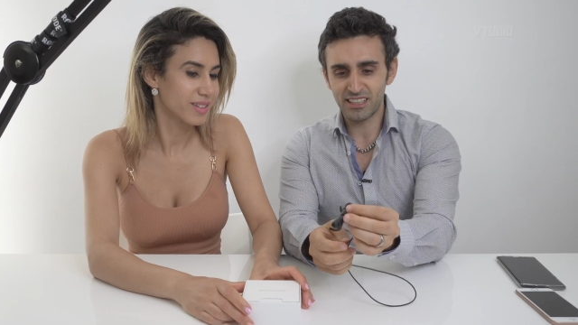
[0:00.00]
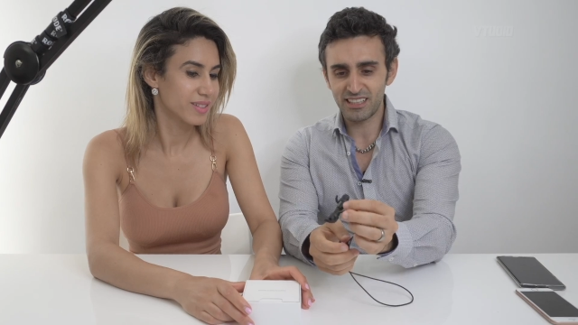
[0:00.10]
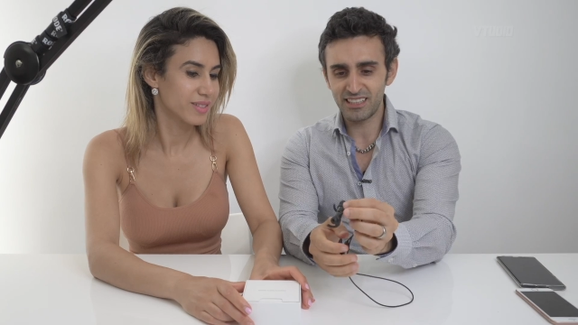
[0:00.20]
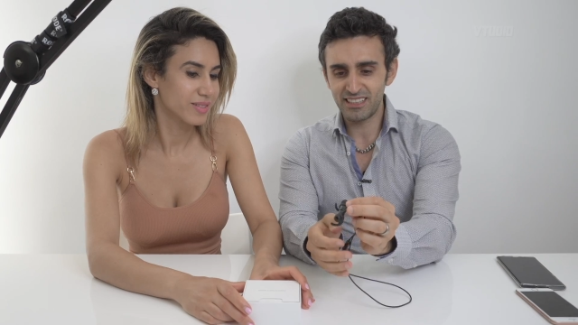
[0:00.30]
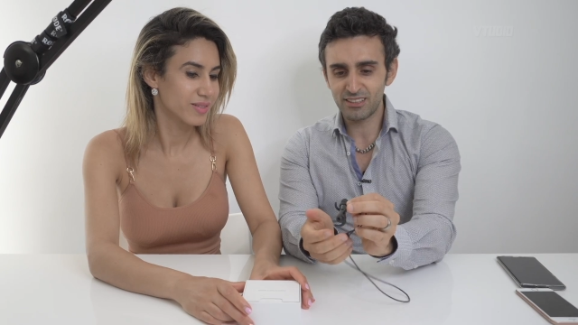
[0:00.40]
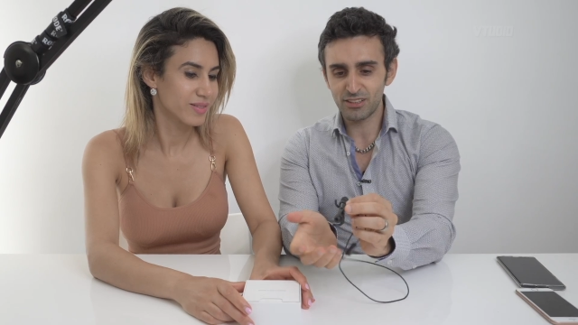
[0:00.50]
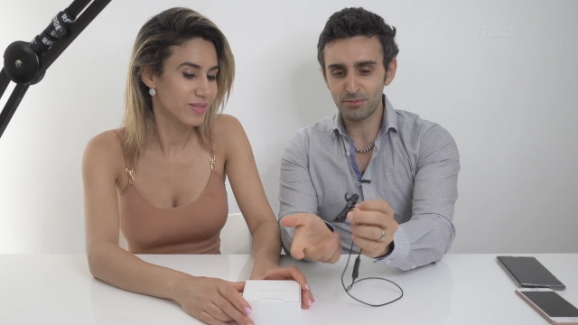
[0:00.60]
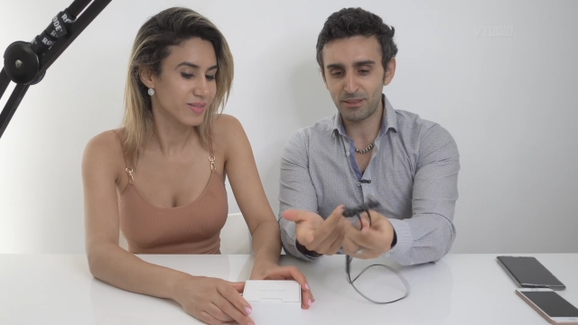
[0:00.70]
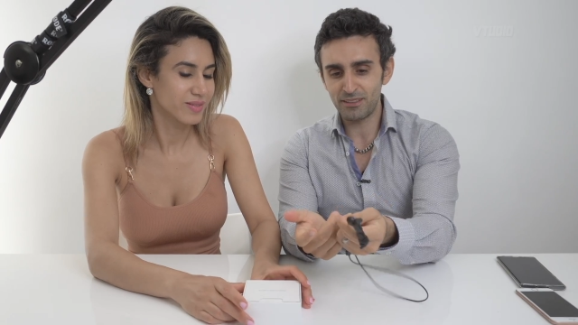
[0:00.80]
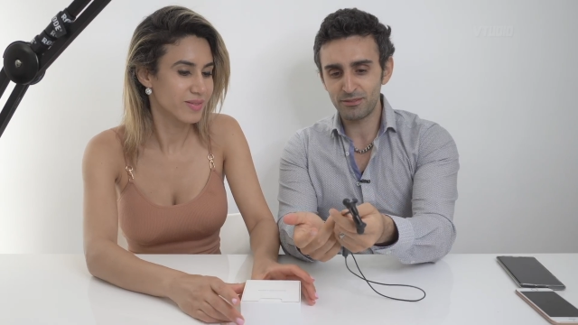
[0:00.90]
Speaker 1: actually. These cost
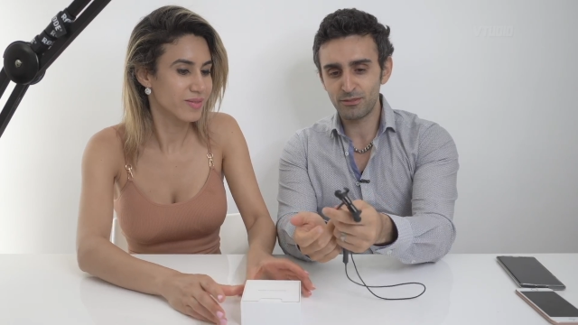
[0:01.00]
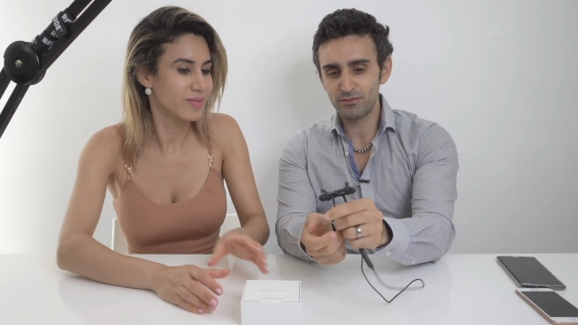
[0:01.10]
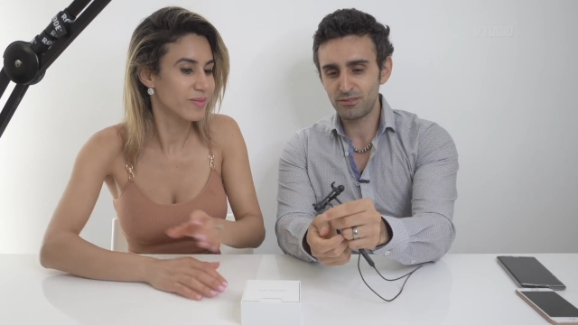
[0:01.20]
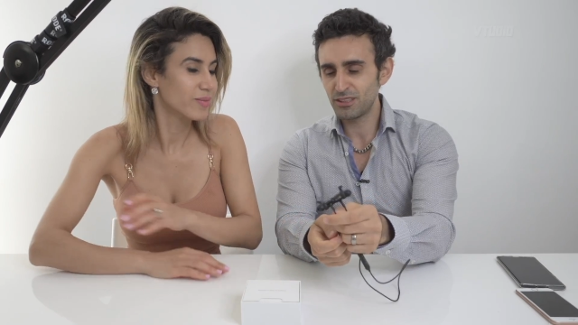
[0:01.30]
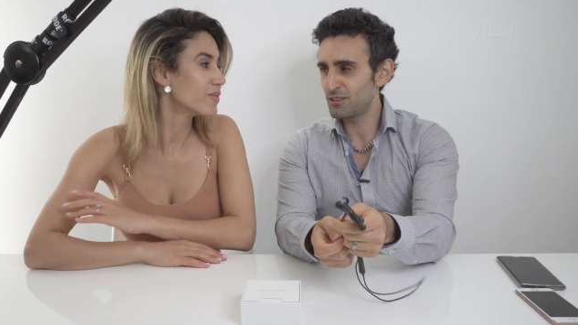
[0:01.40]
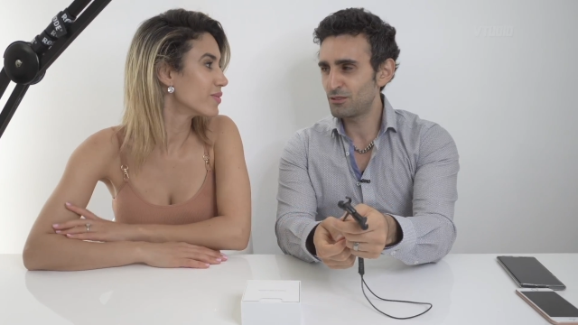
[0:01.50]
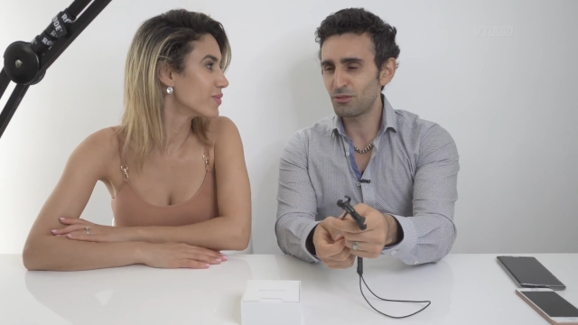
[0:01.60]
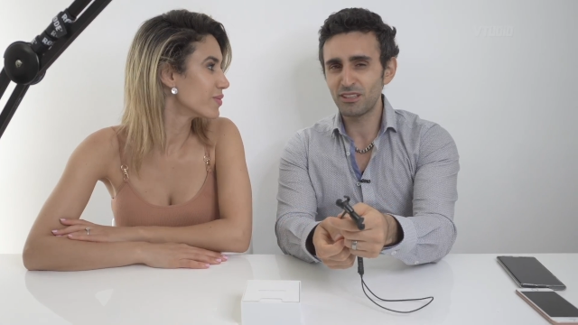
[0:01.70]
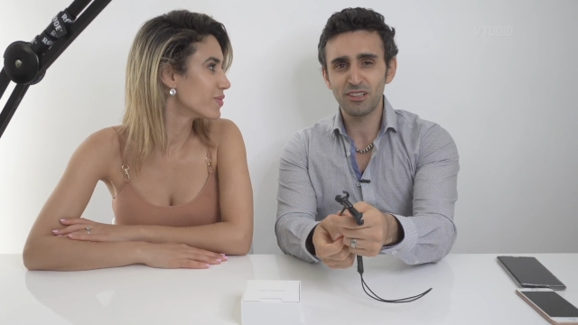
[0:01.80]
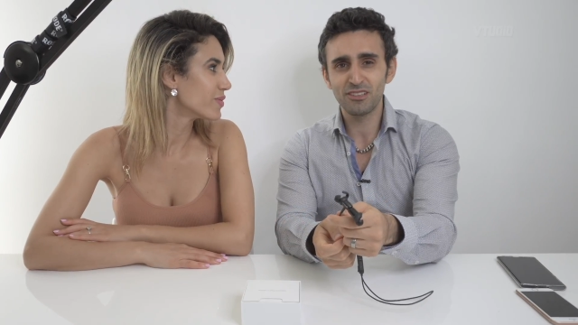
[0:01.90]
about what
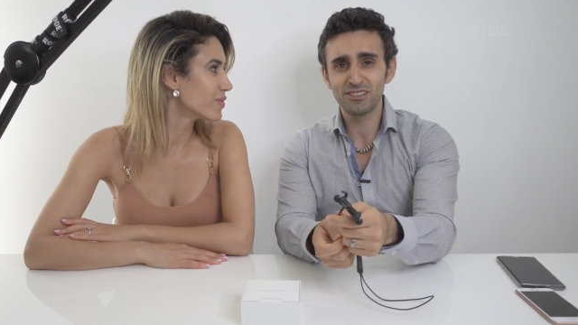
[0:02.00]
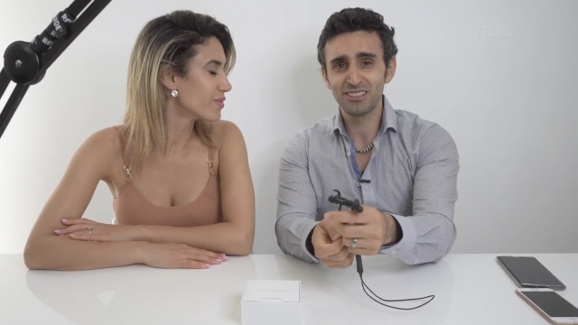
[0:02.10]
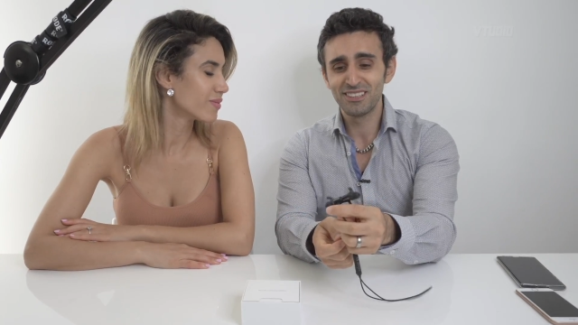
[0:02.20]
twenty dollars.